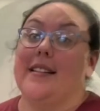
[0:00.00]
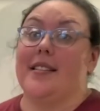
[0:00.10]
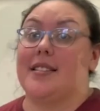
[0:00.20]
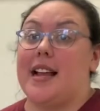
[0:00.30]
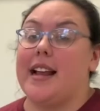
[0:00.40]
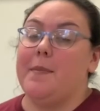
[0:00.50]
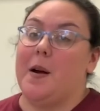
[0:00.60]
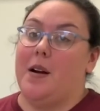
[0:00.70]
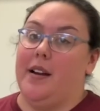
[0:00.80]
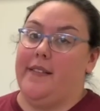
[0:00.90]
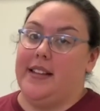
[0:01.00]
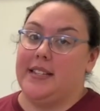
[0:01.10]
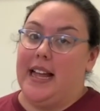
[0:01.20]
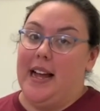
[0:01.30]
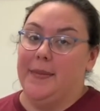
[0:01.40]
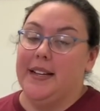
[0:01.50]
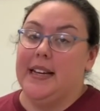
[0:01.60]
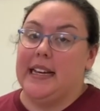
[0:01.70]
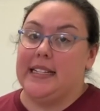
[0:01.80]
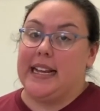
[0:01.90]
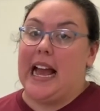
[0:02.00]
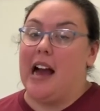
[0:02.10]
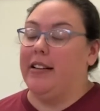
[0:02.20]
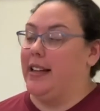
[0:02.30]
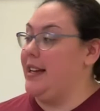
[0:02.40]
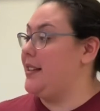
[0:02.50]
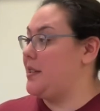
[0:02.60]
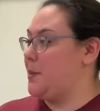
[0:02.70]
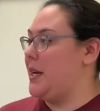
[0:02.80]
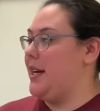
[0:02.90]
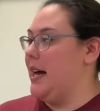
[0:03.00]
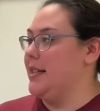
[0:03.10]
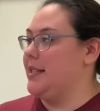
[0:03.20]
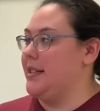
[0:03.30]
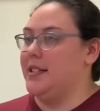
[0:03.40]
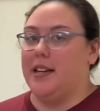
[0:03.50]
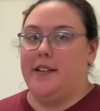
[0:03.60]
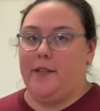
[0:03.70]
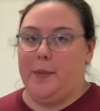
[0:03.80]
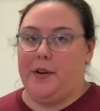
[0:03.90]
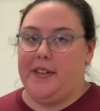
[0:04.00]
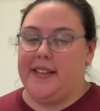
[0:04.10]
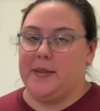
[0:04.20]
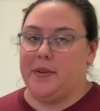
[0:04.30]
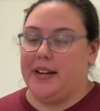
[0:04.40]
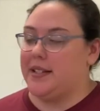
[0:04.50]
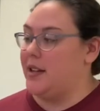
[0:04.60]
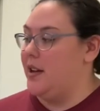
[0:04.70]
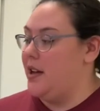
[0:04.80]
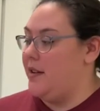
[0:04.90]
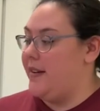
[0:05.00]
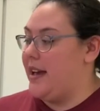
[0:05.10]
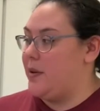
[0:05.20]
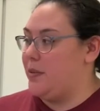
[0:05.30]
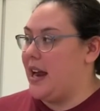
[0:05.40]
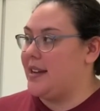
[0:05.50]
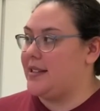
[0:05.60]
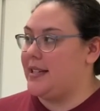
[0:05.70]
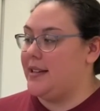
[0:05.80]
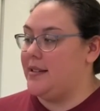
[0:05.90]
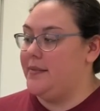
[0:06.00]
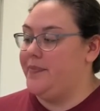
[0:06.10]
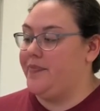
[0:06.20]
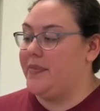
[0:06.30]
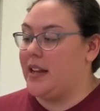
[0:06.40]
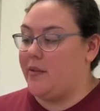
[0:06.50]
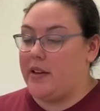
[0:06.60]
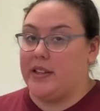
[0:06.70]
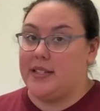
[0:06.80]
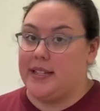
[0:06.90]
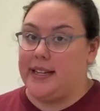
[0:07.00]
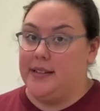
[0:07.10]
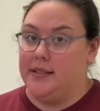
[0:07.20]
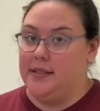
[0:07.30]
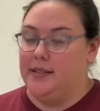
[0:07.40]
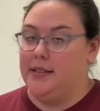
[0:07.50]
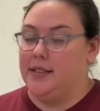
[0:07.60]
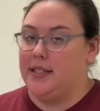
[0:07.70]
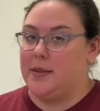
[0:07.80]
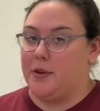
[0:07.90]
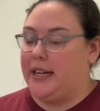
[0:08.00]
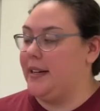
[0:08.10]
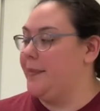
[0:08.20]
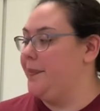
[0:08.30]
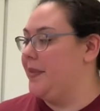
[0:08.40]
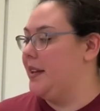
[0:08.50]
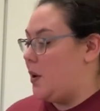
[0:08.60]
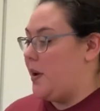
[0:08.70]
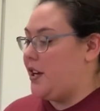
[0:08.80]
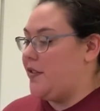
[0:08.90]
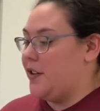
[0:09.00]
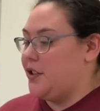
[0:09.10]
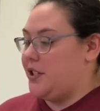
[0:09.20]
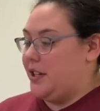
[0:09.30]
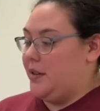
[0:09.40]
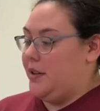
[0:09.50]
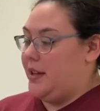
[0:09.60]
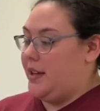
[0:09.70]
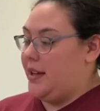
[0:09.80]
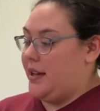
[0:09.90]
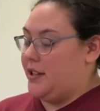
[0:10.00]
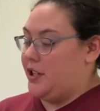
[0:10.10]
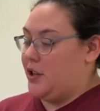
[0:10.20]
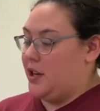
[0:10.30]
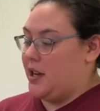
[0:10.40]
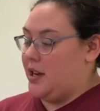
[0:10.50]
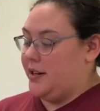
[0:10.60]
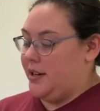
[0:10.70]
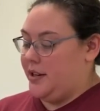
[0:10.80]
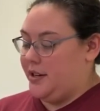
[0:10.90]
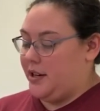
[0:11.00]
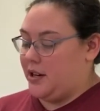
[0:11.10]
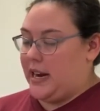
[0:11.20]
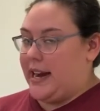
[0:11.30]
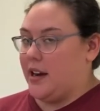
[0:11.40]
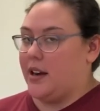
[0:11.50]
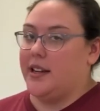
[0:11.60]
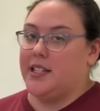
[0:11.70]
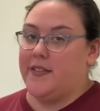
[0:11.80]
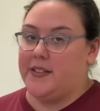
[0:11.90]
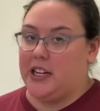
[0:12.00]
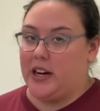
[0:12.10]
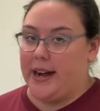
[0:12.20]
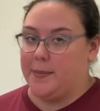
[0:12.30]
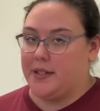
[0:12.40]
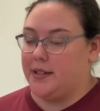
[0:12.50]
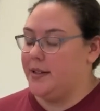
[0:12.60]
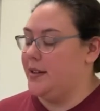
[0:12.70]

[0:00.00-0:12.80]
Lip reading: the second part of this lab is to calculate the spring constants for both of the springs. We have a brass steel and we have a steel spring. So what you first do is you hook on your hanger, it's 50 grams.